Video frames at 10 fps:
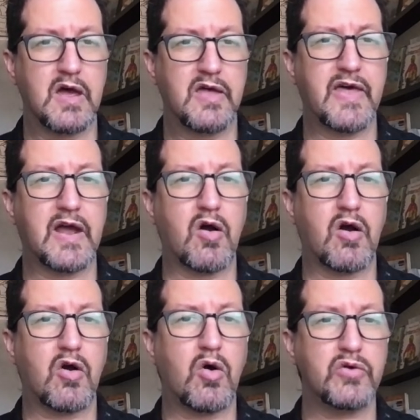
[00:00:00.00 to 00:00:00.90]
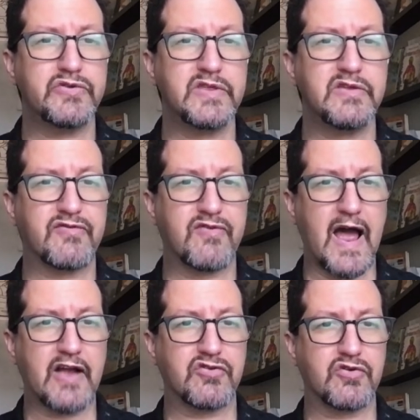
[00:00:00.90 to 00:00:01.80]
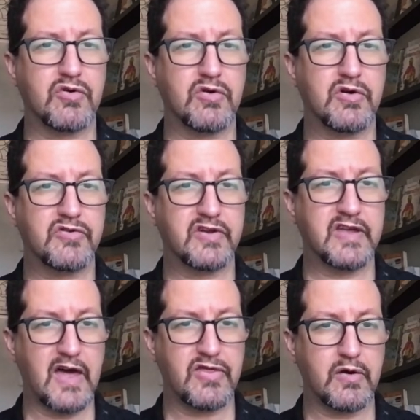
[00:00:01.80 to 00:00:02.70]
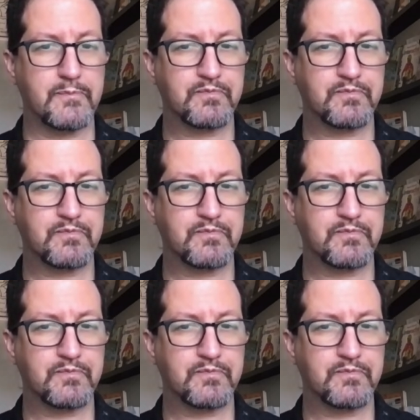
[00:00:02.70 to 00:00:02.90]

that are holding the fracture together.